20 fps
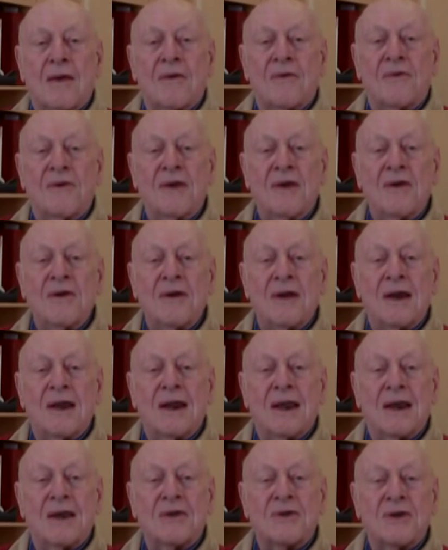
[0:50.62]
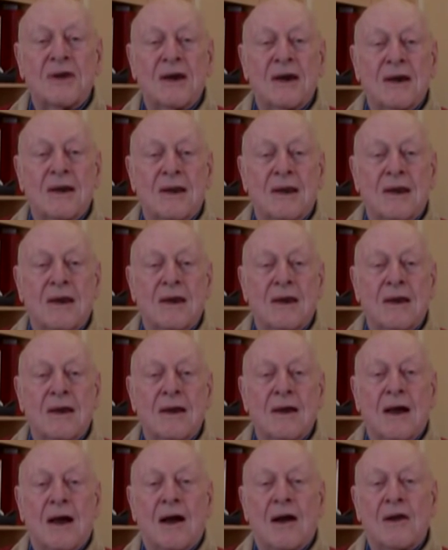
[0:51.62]
Fear and anxiety
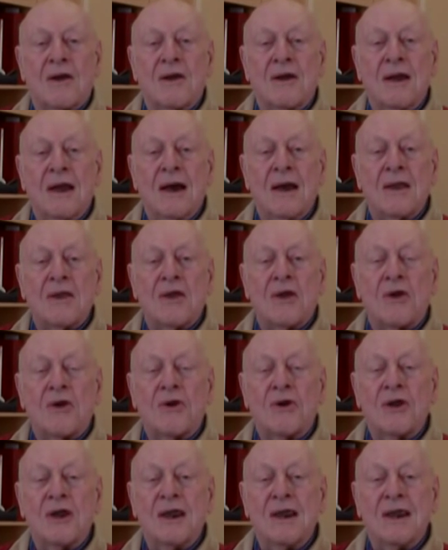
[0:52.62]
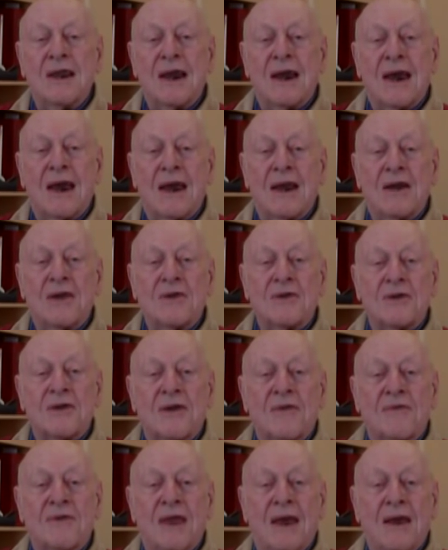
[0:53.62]
are not good indicators
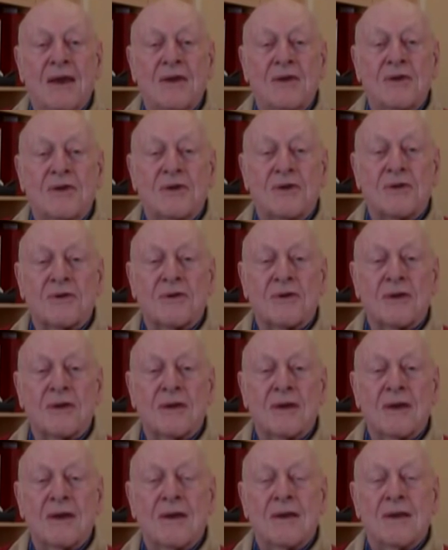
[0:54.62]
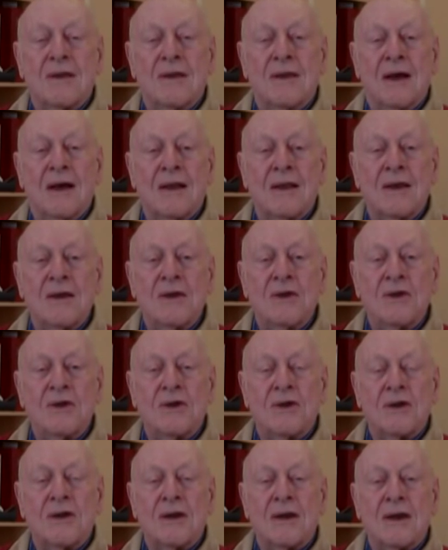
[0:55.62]
of dangers.
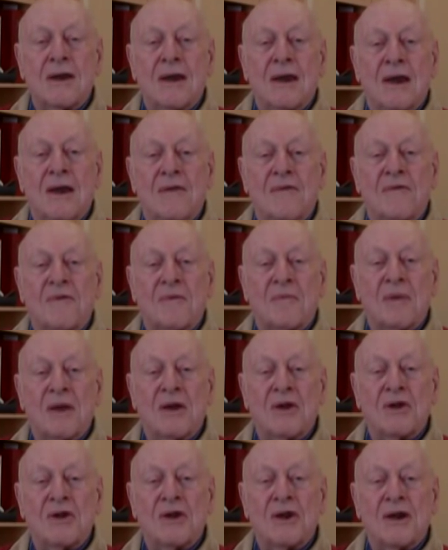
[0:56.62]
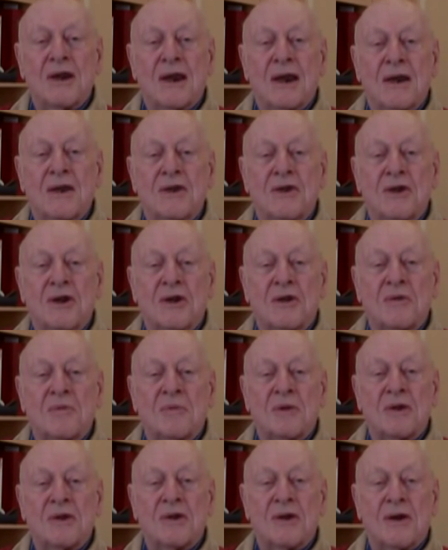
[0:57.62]
Knowledge, information, and
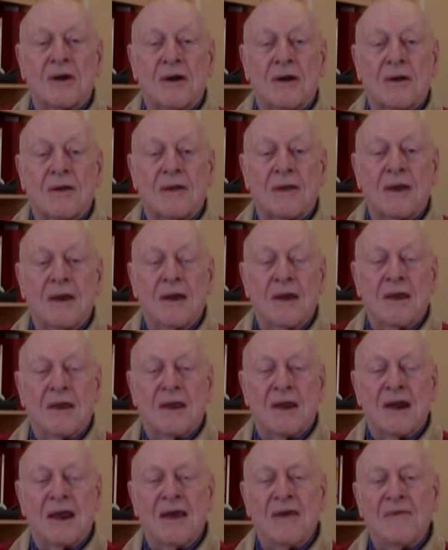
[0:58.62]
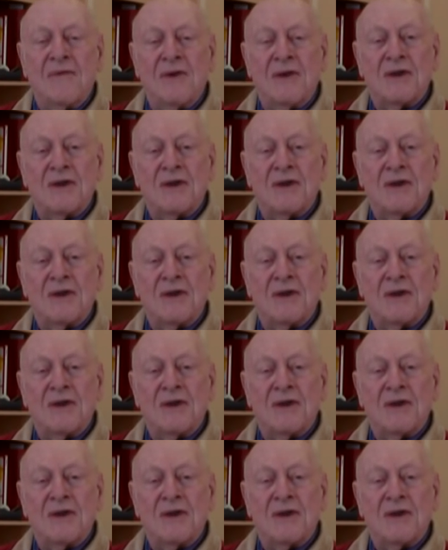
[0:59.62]
judgments are. The Navy